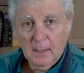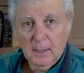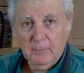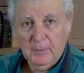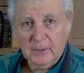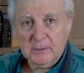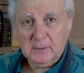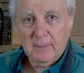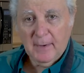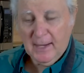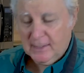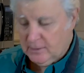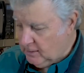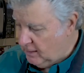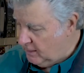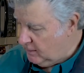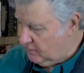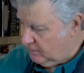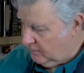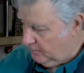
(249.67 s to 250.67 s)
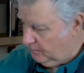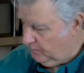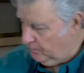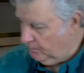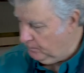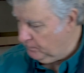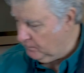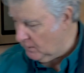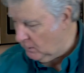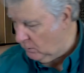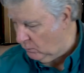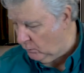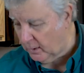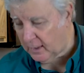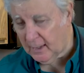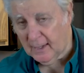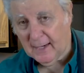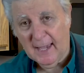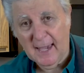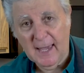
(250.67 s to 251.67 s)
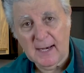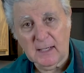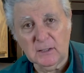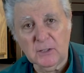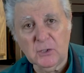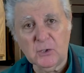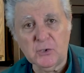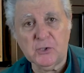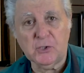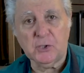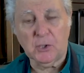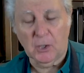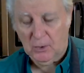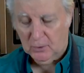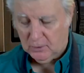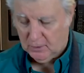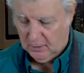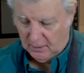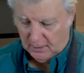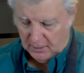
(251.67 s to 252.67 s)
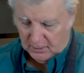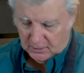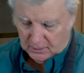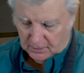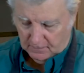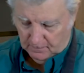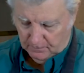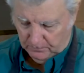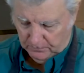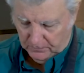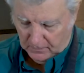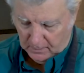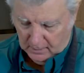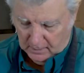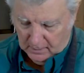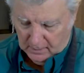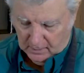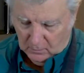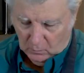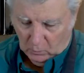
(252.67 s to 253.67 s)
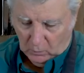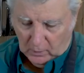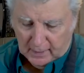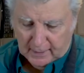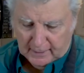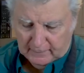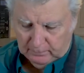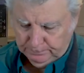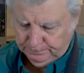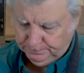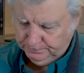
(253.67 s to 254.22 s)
but to my taste, we're going to add a little sugar to this. Why?